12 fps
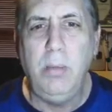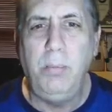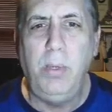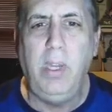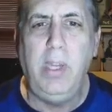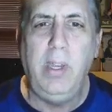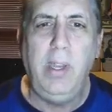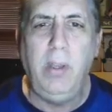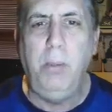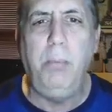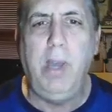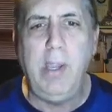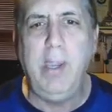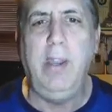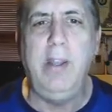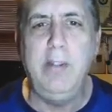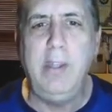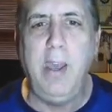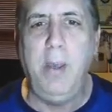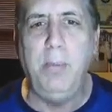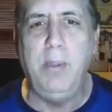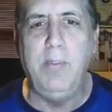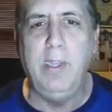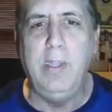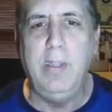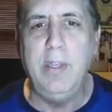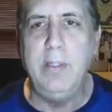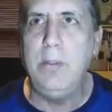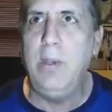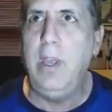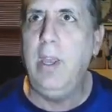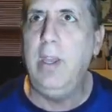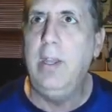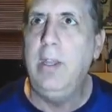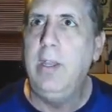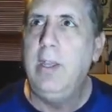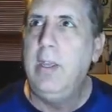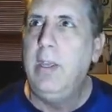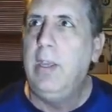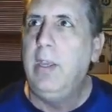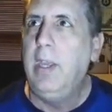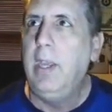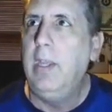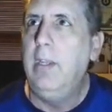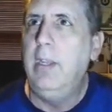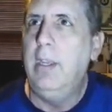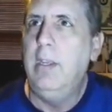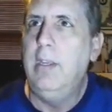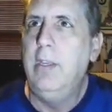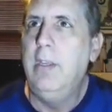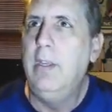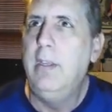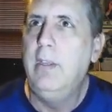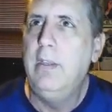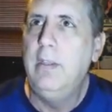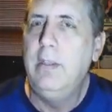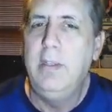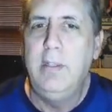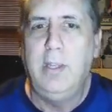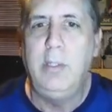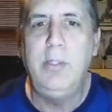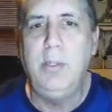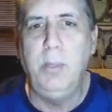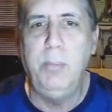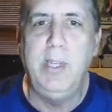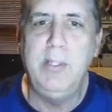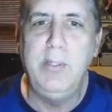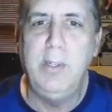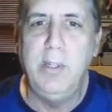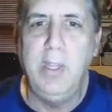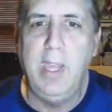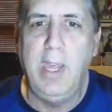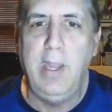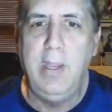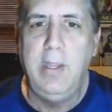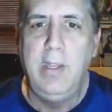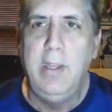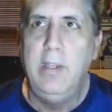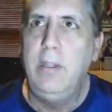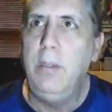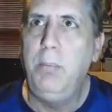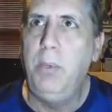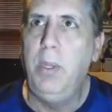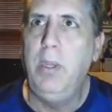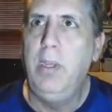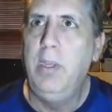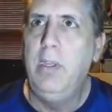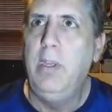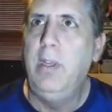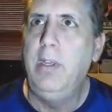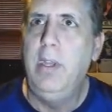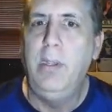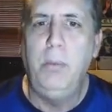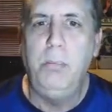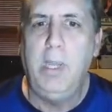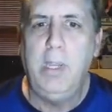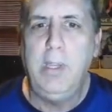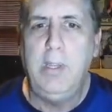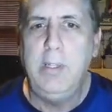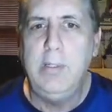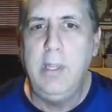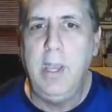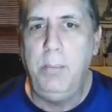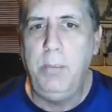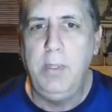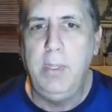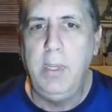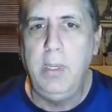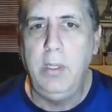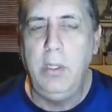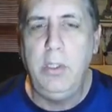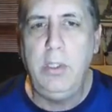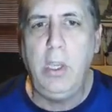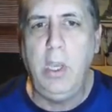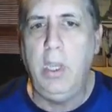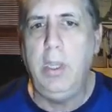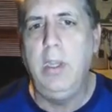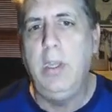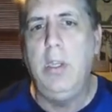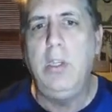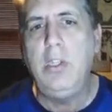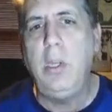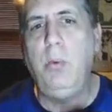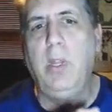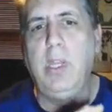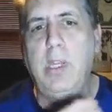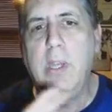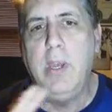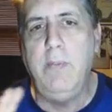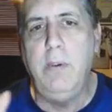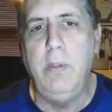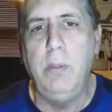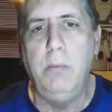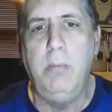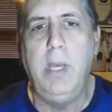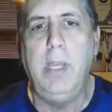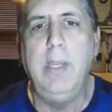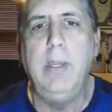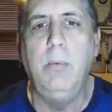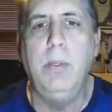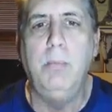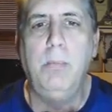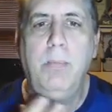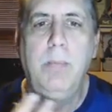of putting another bucket on top of it. That's right. And I'll show you a picture of that. Just put another bucket on top of there. You should really cover the bucket with